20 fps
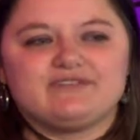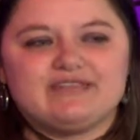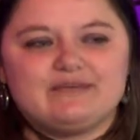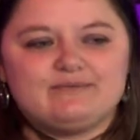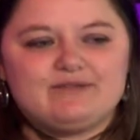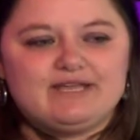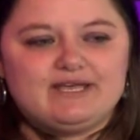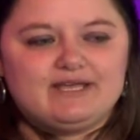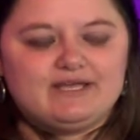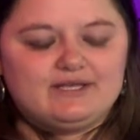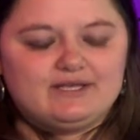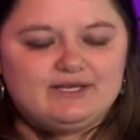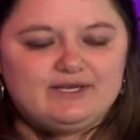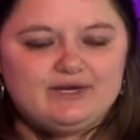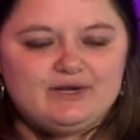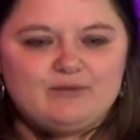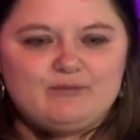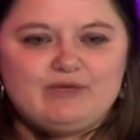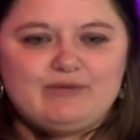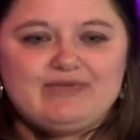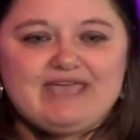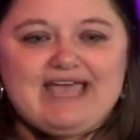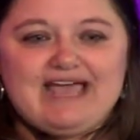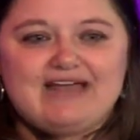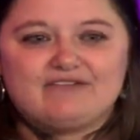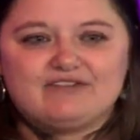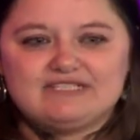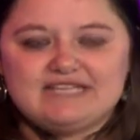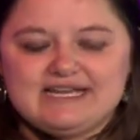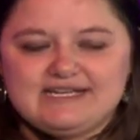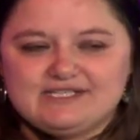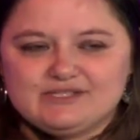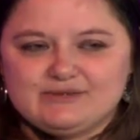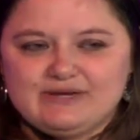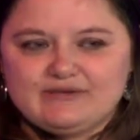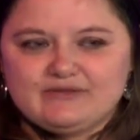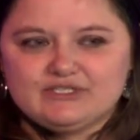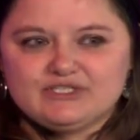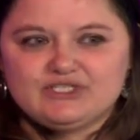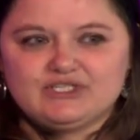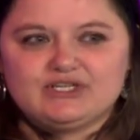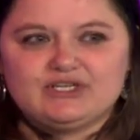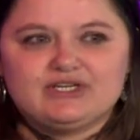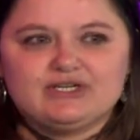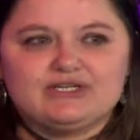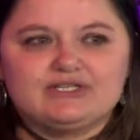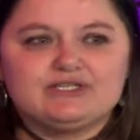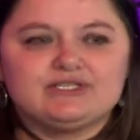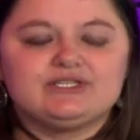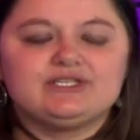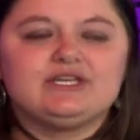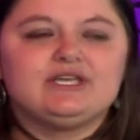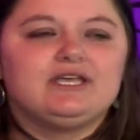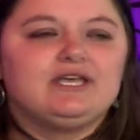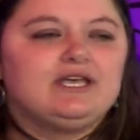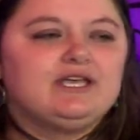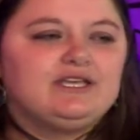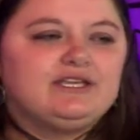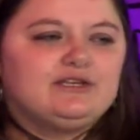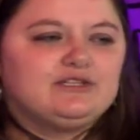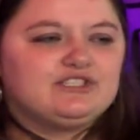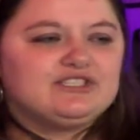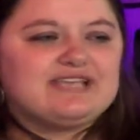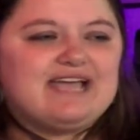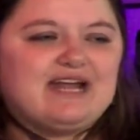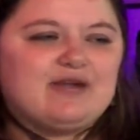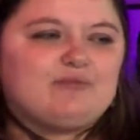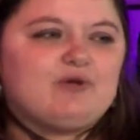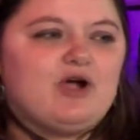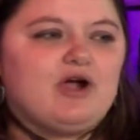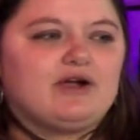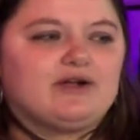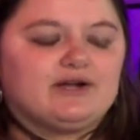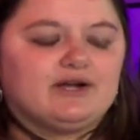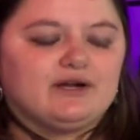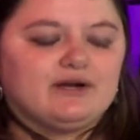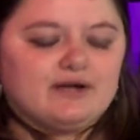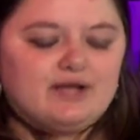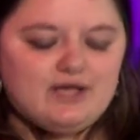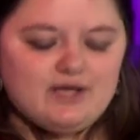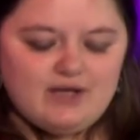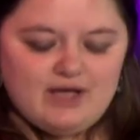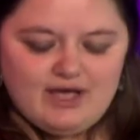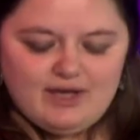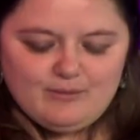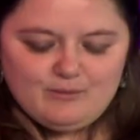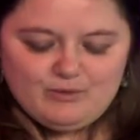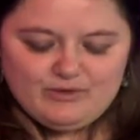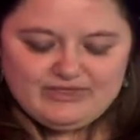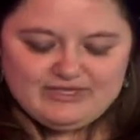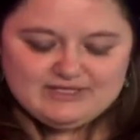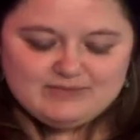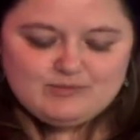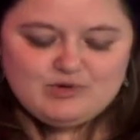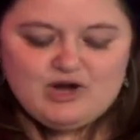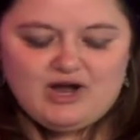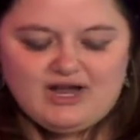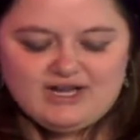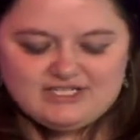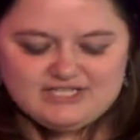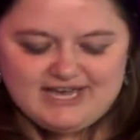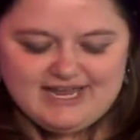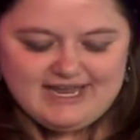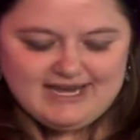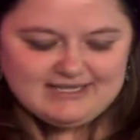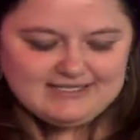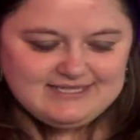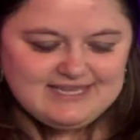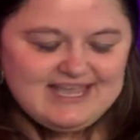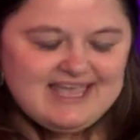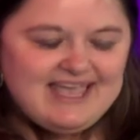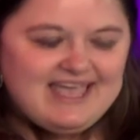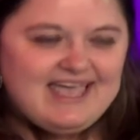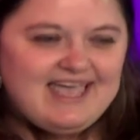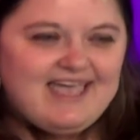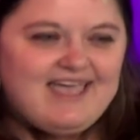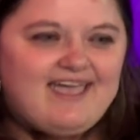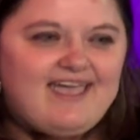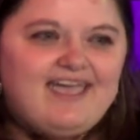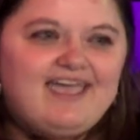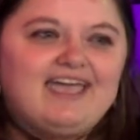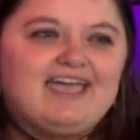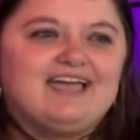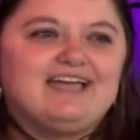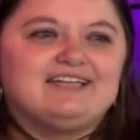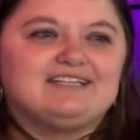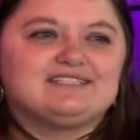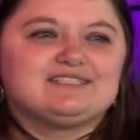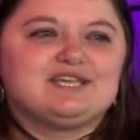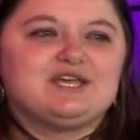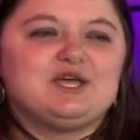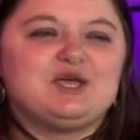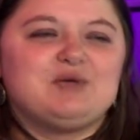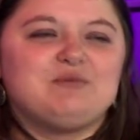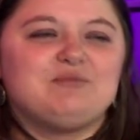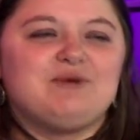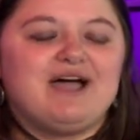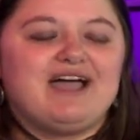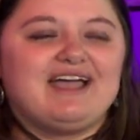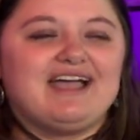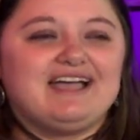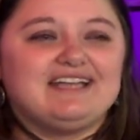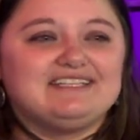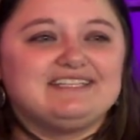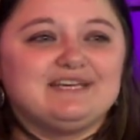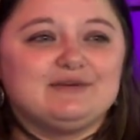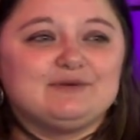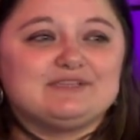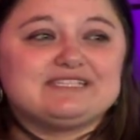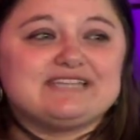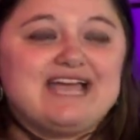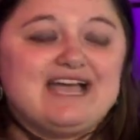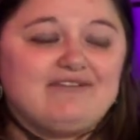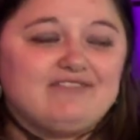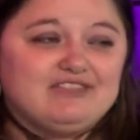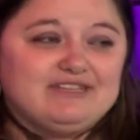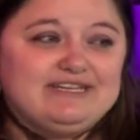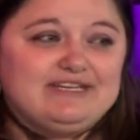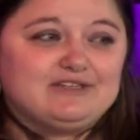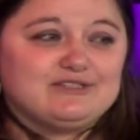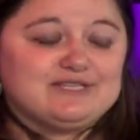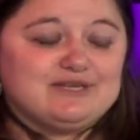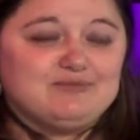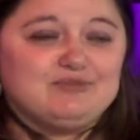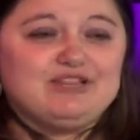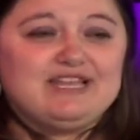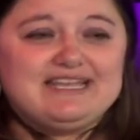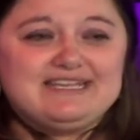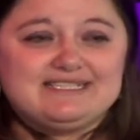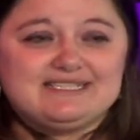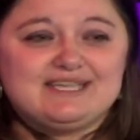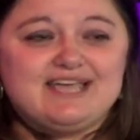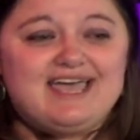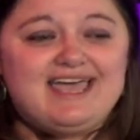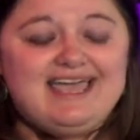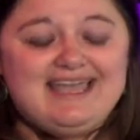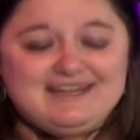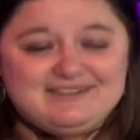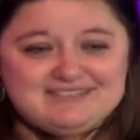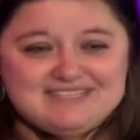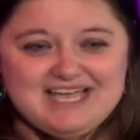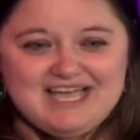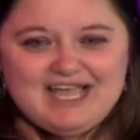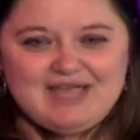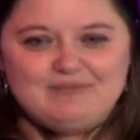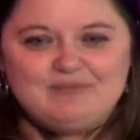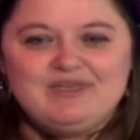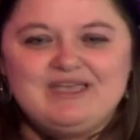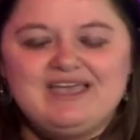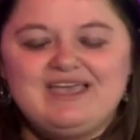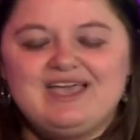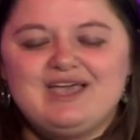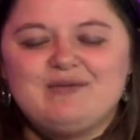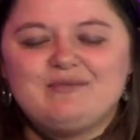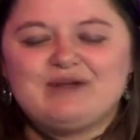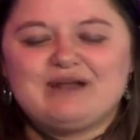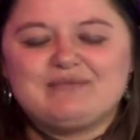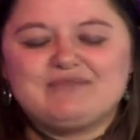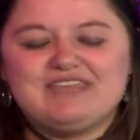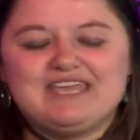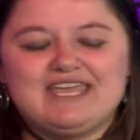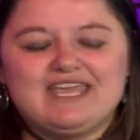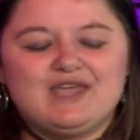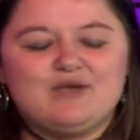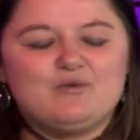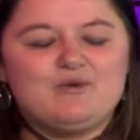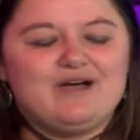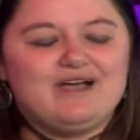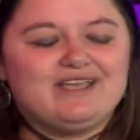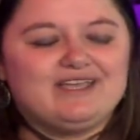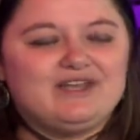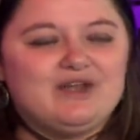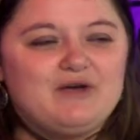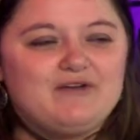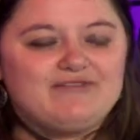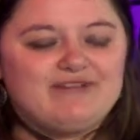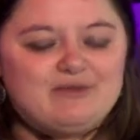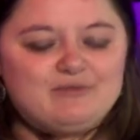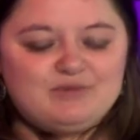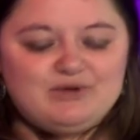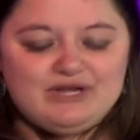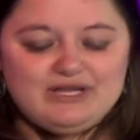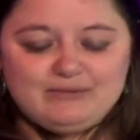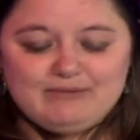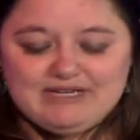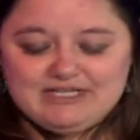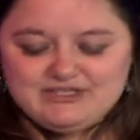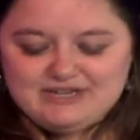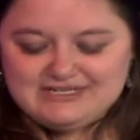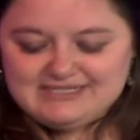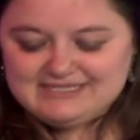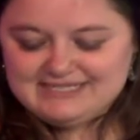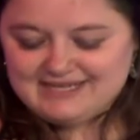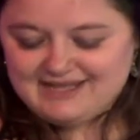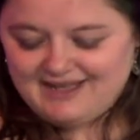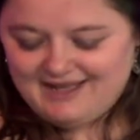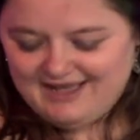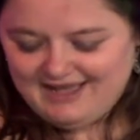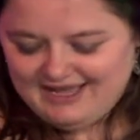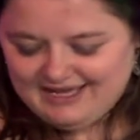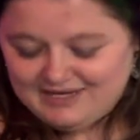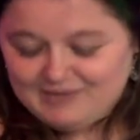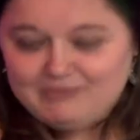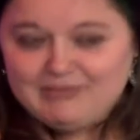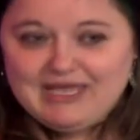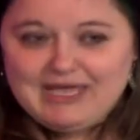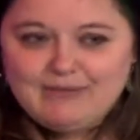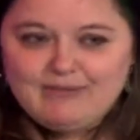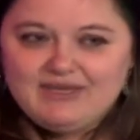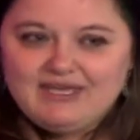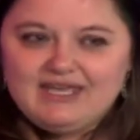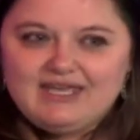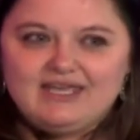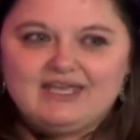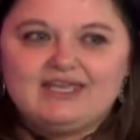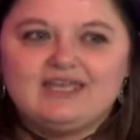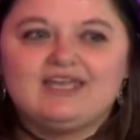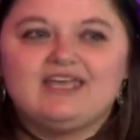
them to, maybe advertise around their church, just kind of partner with this project. And my idea was to have the leaders in place ahead of time. But I'm thinking, well, if I'm putting my trust in God, maybe